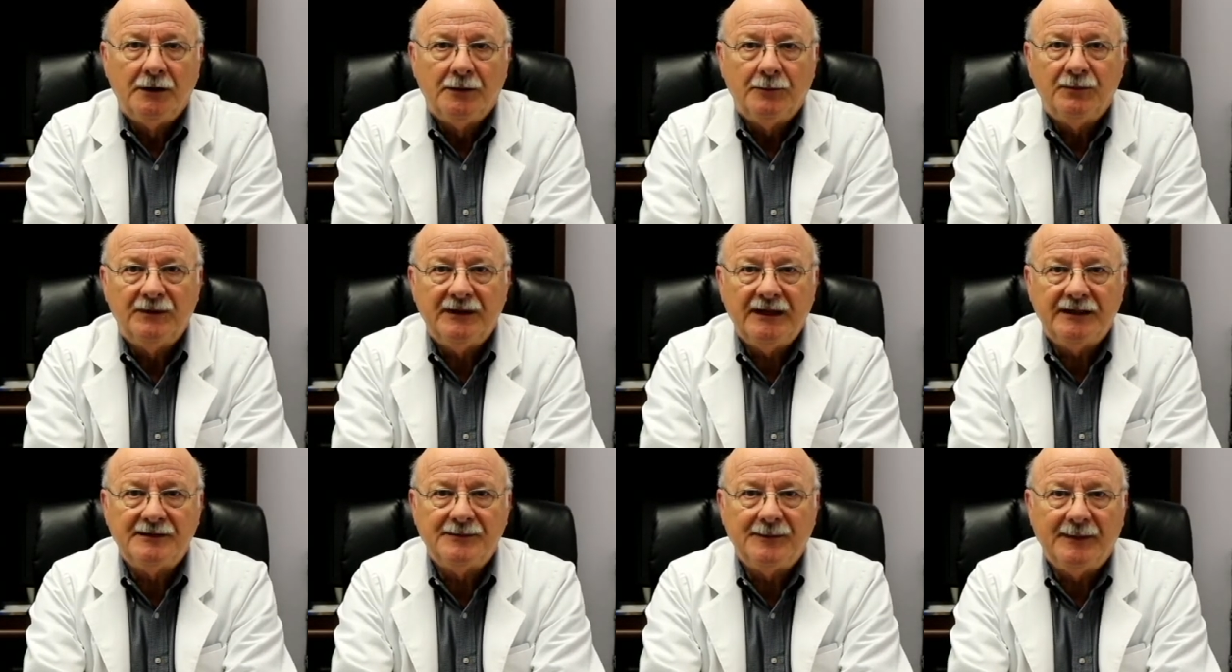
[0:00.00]

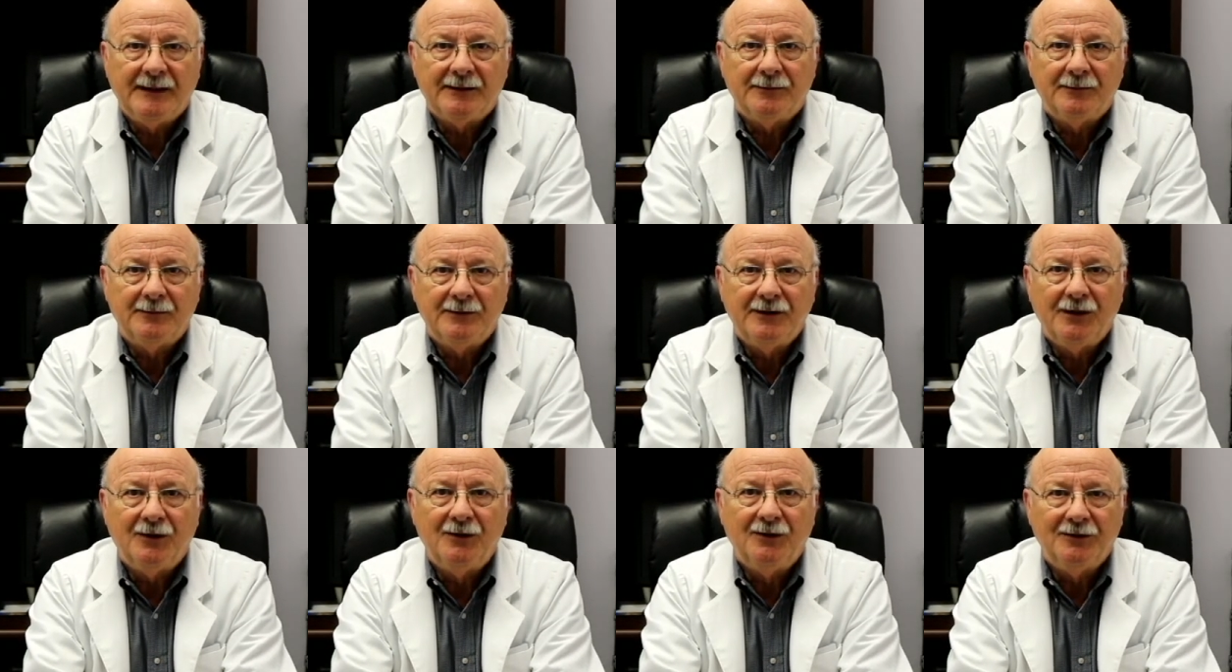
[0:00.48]
But that's
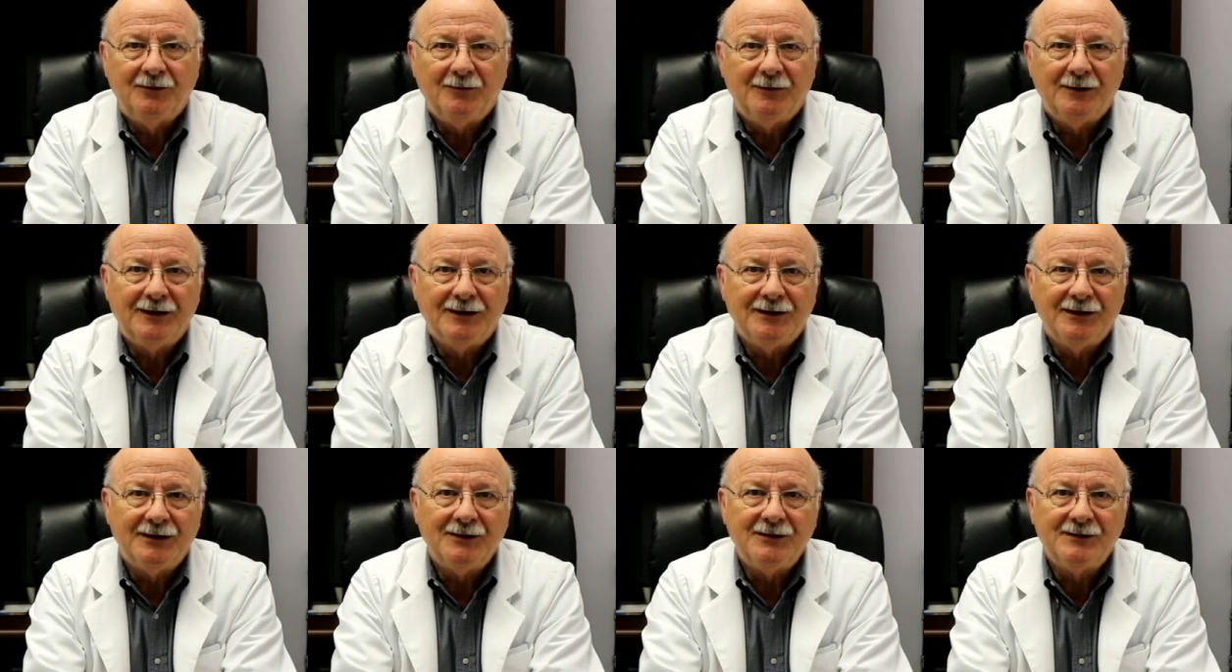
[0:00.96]
about the only
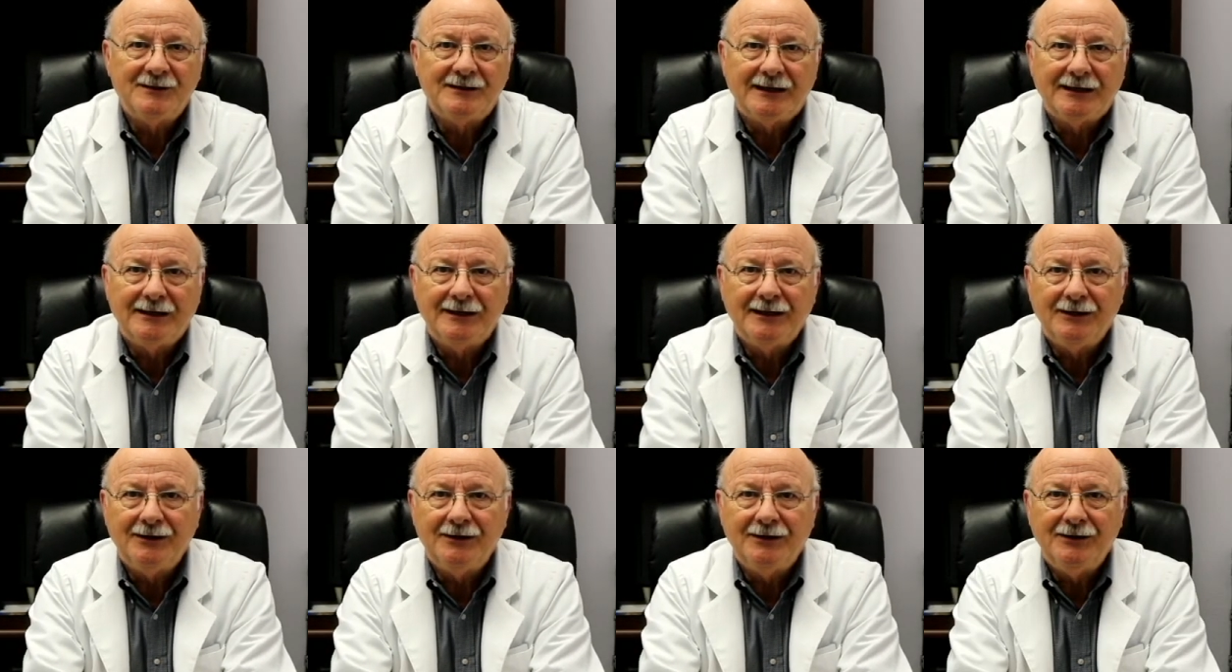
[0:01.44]
one of those I
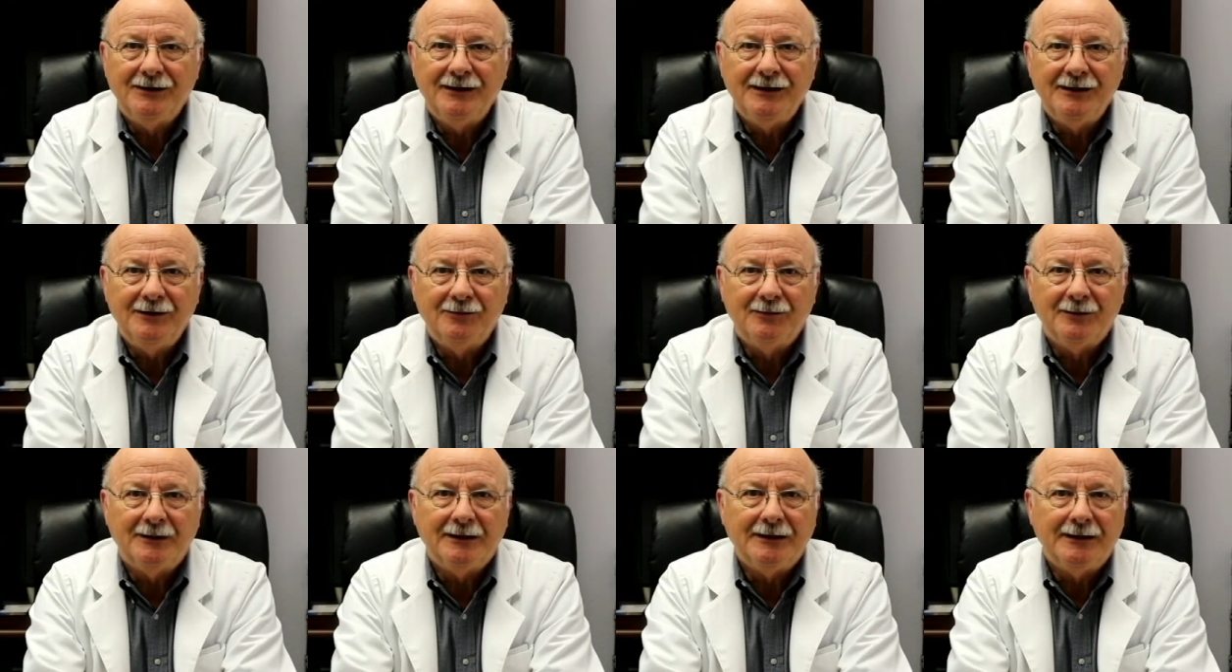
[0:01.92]
think you need
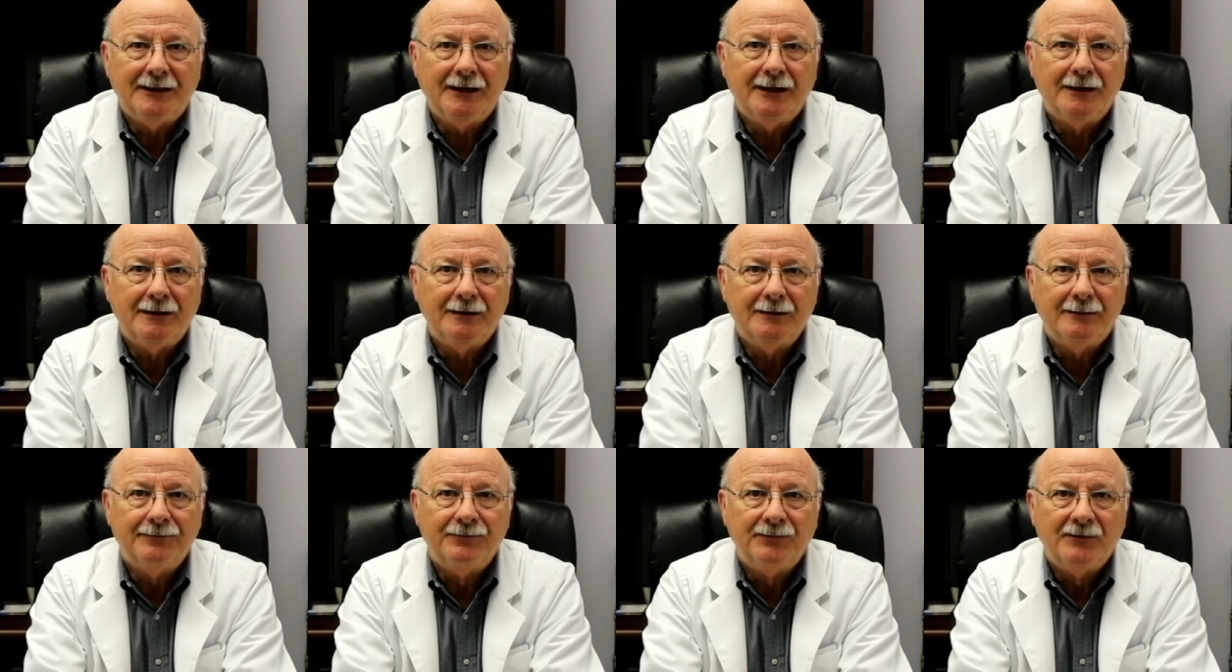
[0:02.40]
to really
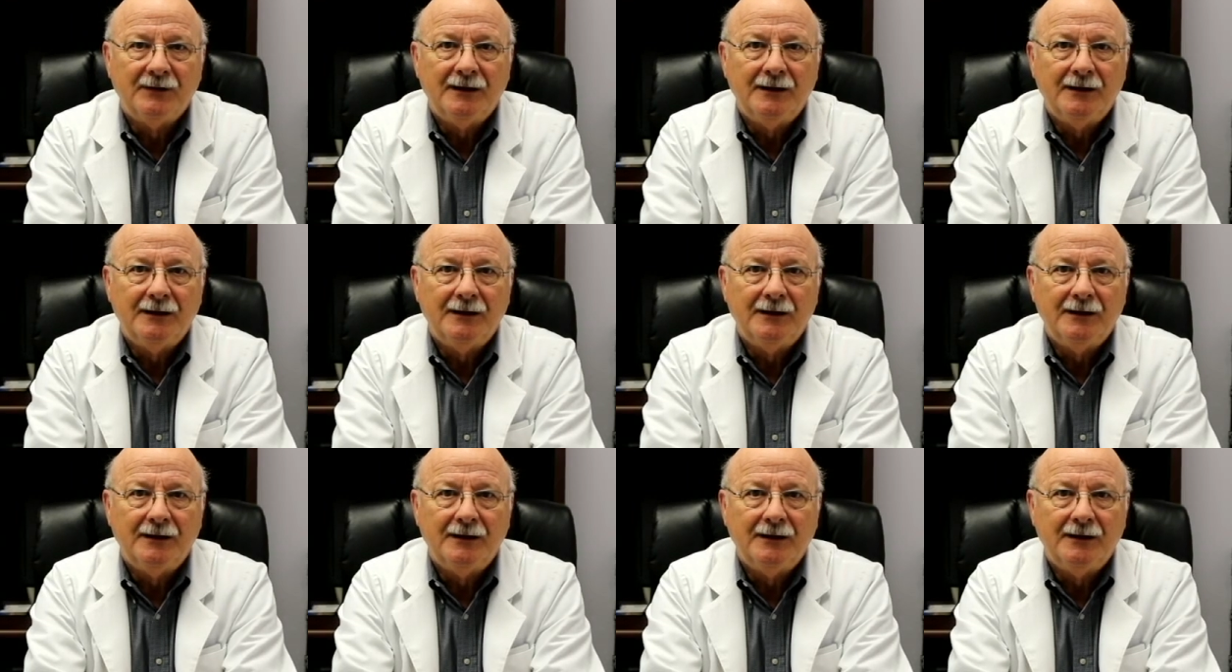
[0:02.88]
know,